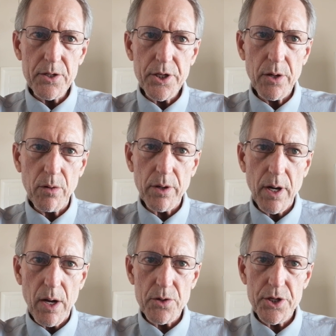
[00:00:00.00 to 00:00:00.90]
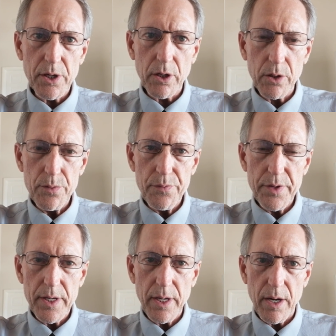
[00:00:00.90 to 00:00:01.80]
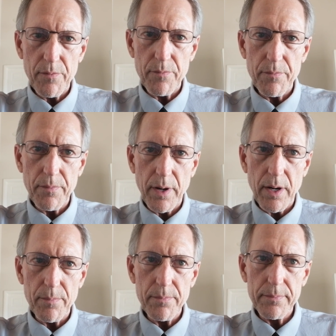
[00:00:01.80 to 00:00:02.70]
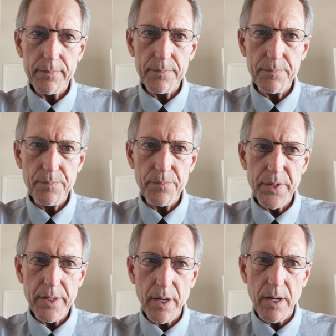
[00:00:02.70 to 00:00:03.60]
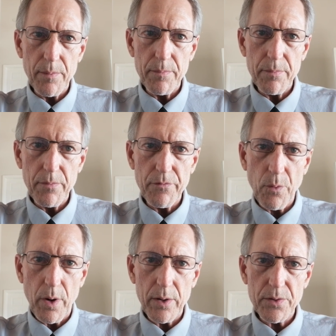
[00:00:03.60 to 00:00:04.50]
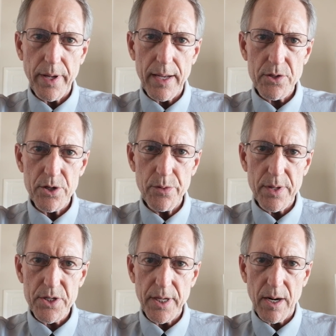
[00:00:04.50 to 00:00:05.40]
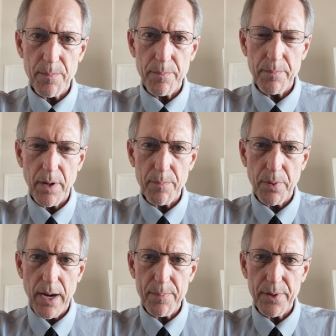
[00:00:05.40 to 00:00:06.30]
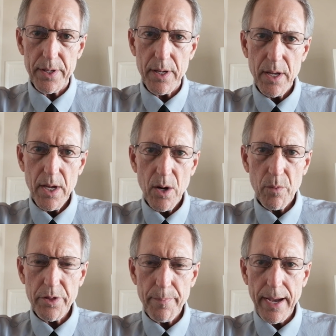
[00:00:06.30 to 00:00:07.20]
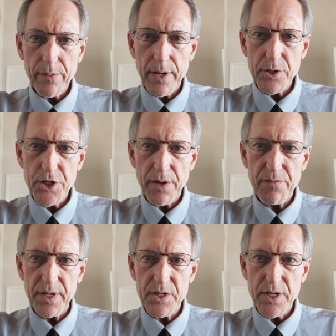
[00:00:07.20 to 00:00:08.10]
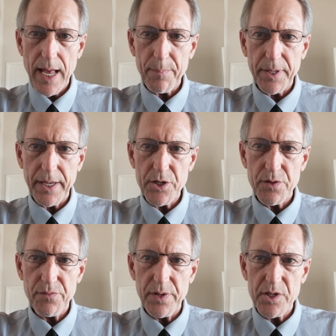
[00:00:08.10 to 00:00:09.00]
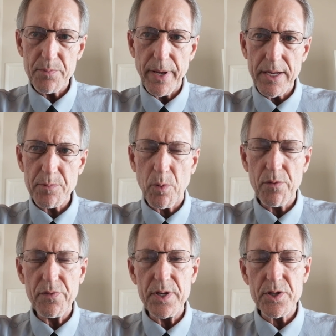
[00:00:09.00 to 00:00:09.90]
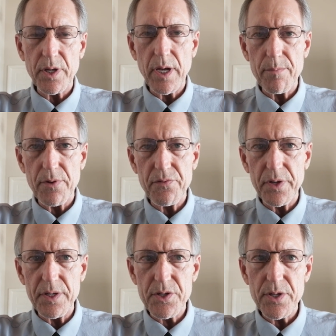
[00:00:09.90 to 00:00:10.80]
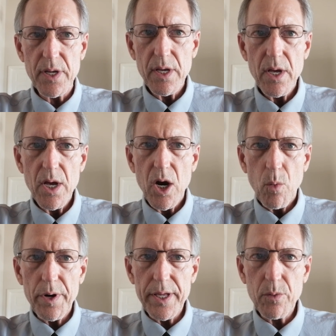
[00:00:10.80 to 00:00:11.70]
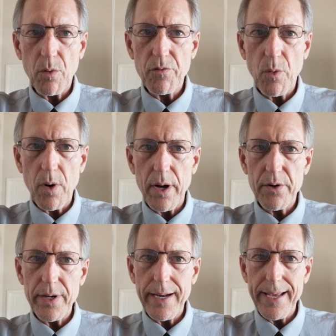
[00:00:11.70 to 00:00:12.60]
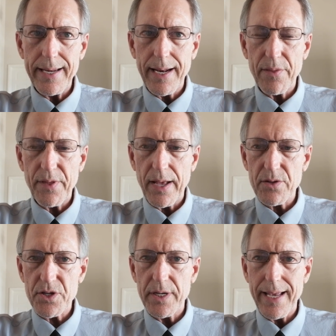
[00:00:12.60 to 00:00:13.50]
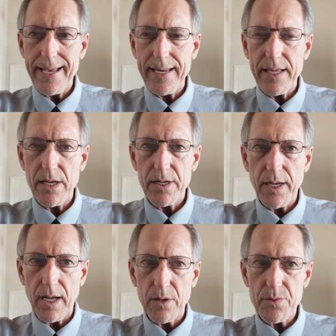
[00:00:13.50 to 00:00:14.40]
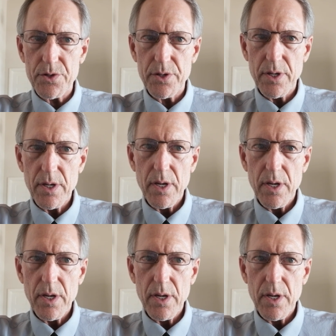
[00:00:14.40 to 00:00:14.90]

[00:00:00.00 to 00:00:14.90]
total cost, including the $400,000 US property, with the background check fees, application fees, passport fees, and government fees, would equal $489,080.